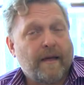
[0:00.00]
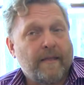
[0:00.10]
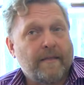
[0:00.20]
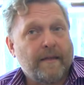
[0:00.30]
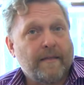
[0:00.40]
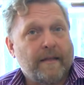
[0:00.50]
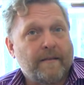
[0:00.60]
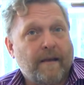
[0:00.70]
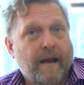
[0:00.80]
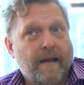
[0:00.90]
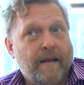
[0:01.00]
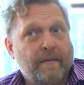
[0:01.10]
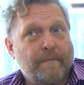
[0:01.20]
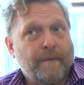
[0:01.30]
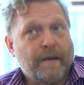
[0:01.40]
I think that
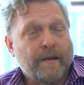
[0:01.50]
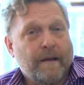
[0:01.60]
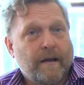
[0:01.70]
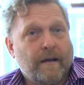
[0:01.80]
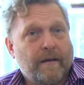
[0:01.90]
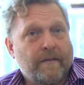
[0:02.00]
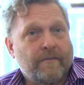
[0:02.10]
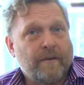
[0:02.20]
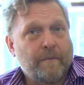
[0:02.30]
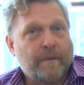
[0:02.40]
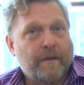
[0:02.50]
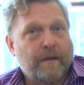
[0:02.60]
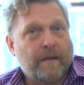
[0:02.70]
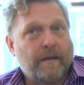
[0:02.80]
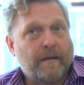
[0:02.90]
time uh, is
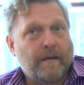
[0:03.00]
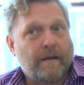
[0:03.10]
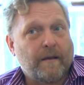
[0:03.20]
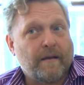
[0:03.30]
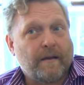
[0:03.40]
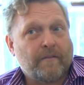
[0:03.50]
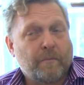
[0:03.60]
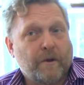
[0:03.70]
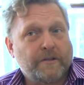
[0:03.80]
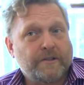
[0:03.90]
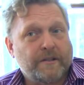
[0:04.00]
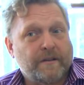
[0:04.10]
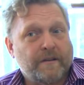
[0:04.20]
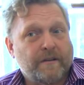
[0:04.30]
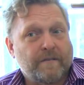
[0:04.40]
simply uh, an expression
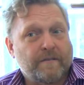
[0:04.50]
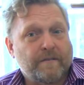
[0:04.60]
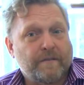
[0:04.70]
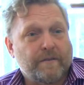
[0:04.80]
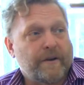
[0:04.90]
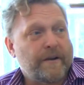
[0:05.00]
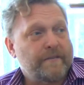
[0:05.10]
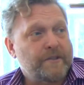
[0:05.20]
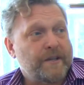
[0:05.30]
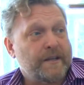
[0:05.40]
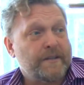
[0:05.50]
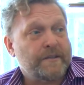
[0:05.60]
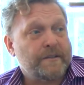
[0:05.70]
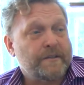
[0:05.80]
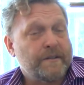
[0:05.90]
of the rate of
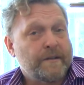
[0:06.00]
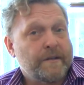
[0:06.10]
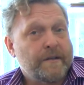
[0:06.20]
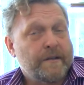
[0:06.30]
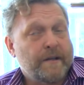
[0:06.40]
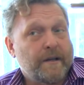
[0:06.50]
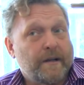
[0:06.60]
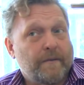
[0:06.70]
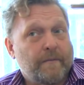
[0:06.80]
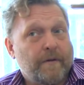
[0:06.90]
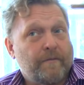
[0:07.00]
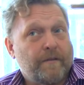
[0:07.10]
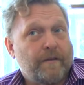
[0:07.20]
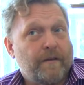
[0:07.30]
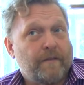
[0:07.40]
change, um, of
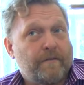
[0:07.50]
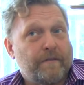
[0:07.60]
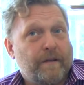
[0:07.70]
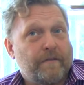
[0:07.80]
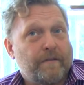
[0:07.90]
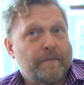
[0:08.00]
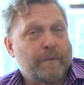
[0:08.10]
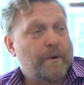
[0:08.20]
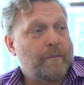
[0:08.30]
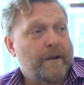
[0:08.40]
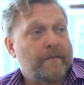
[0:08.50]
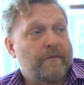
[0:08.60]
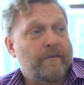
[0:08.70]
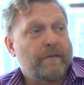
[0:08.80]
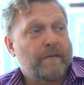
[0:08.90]
the of of
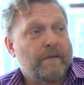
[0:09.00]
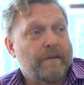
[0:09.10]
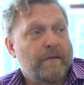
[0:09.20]
impermanence, mm.